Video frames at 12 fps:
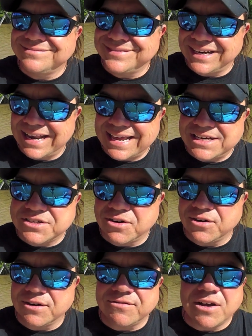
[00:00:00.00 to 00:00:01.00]
The lake's
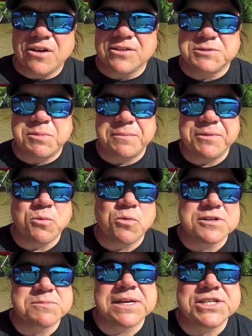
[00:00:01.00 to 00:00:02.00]
starting to fall. It's probably the
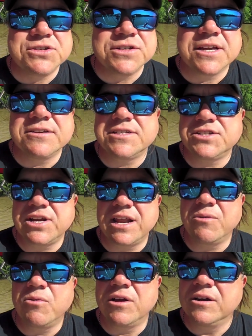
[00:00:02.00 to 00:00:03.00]
worst place you can go is
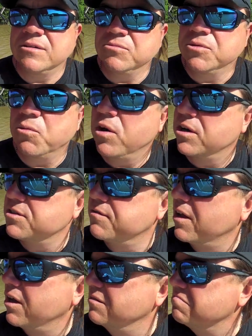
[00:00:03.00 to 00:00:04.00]
shallow water when water's
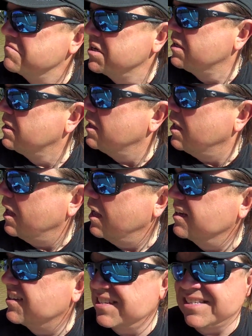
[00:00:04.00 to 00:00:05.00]
falling.
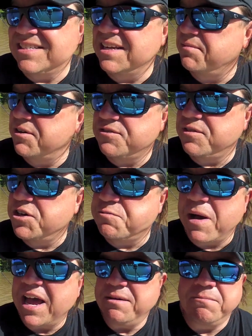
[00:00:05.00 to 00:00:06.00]
Just to see if there's fish
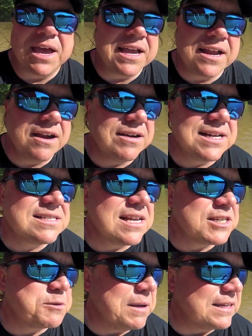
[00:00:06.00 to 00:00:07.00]
biting back here. And as I
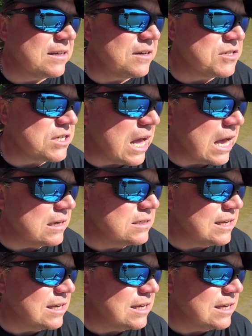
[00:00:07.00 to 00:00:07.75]
expected, there's not.